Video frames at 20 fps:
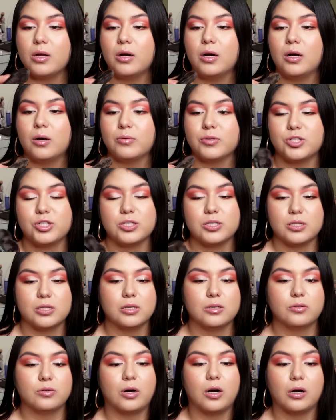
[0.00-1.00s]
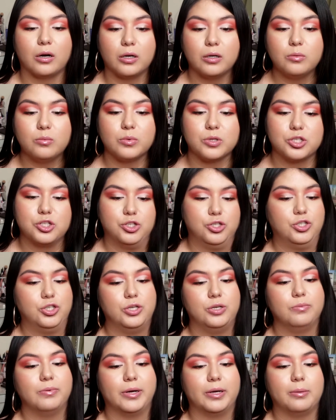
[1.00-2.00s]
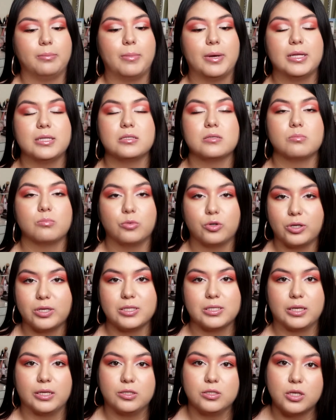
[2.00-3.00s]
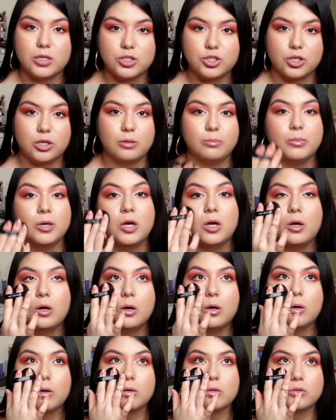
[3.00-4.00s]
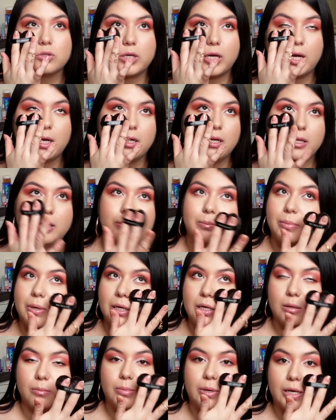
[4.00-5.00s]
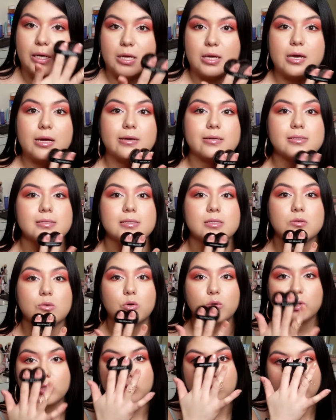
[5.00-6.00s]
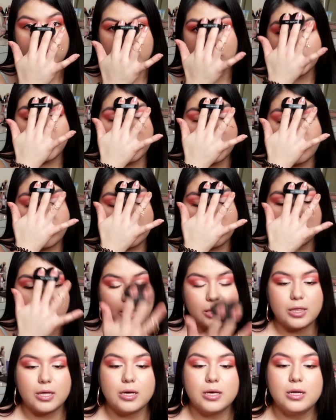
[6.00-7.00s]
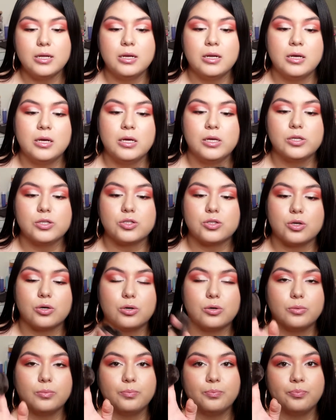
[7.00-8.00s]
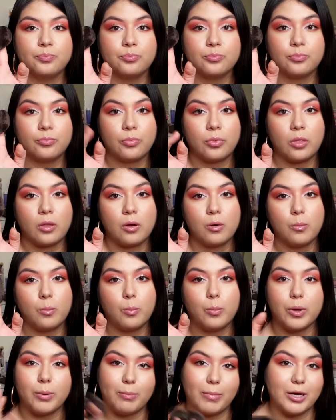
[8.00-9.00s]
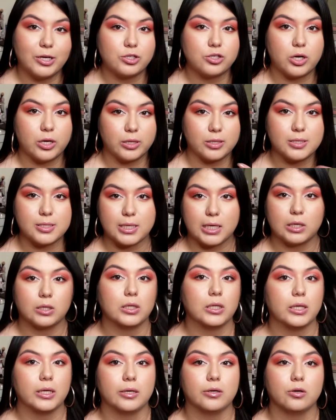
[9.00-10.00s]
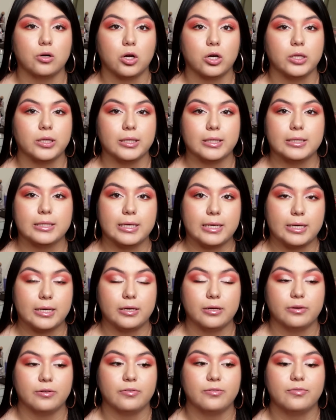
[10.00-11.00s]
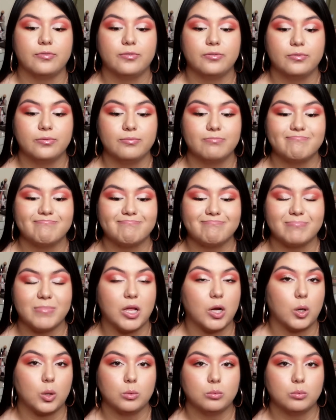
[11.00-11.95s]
which is the little heart, which she recommends more as like touch up or to kind of like pick up any excess oil or anything like that. So we might try this out later on in the day if, you know,